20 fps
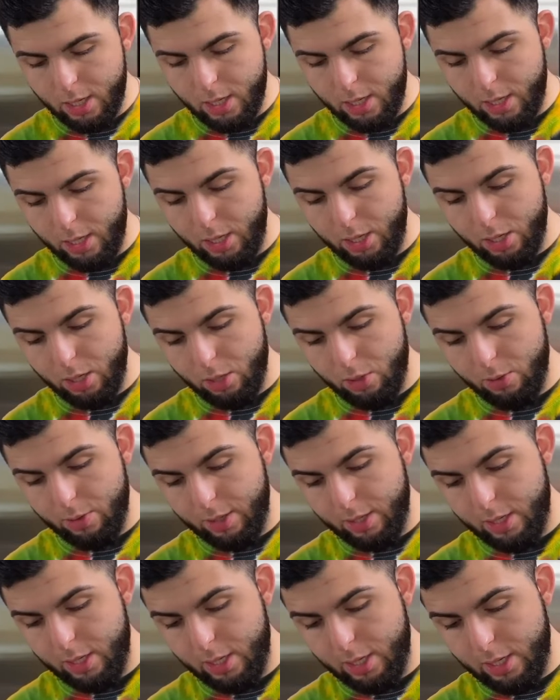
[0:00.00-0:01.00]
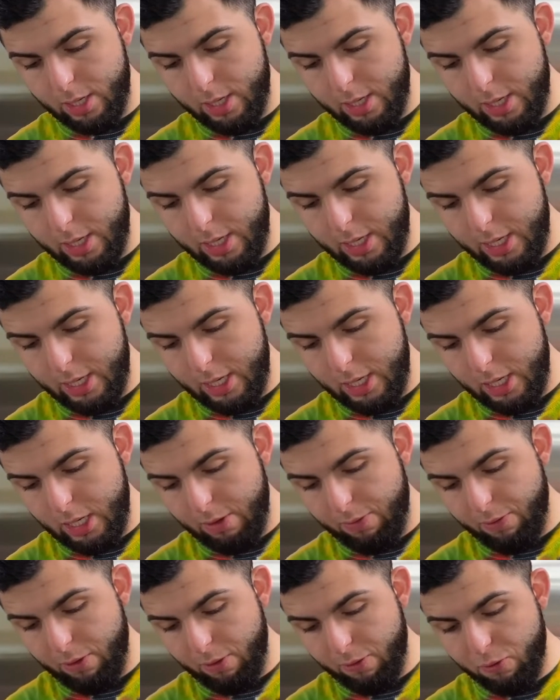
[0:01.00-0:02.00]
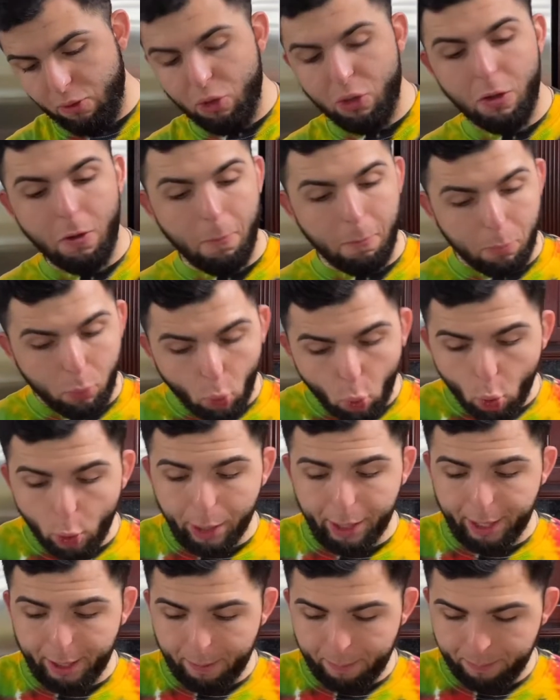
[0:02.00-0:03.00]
you know, if you feel your boy,